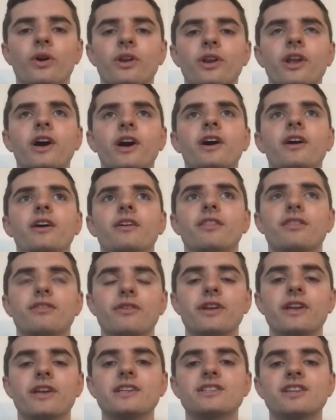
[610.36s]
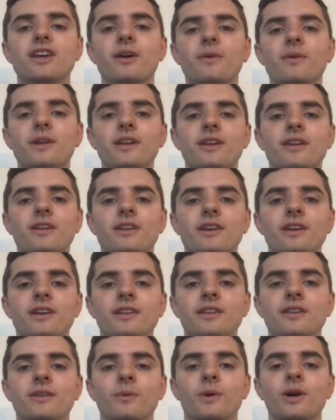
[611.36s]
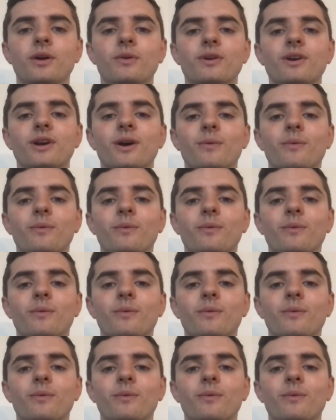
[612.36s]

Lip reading: And 3 years ago in the World Cup,